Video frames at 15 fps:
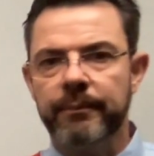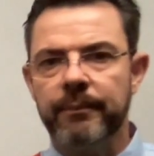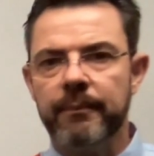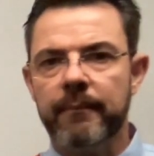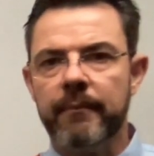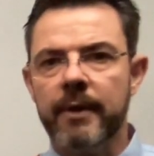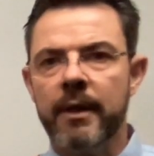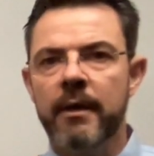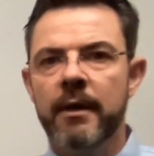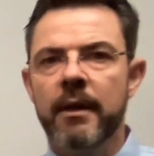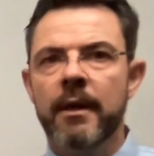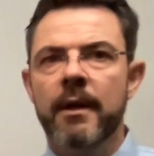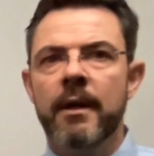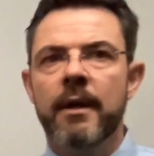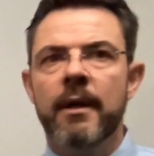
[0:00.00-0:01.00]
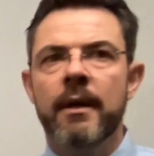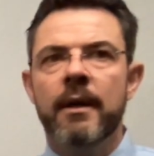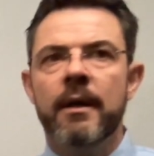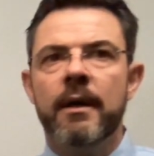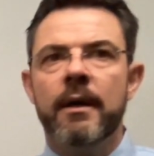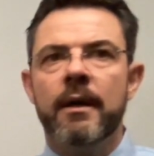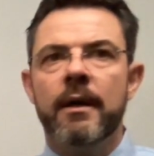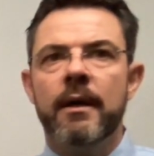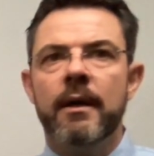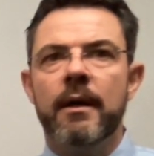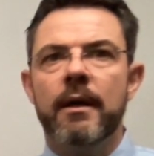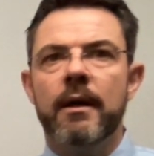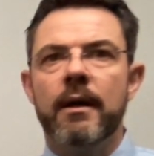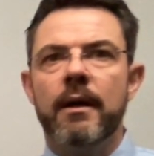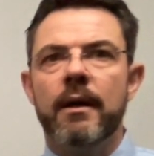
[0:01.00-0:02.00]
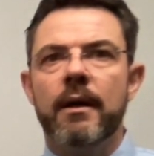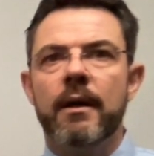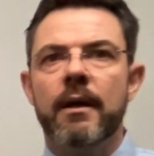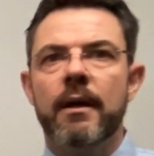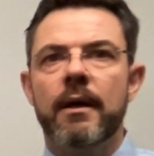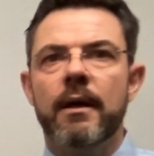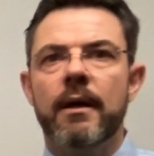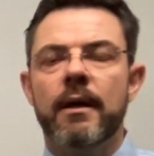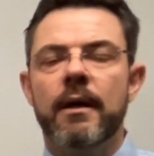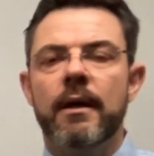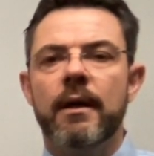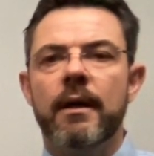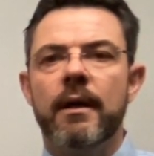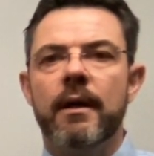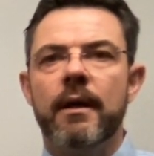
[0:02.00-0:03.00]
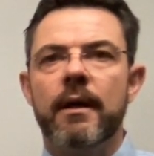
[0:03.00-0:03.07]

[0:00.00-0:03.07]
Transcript: No one is speaking in this clip.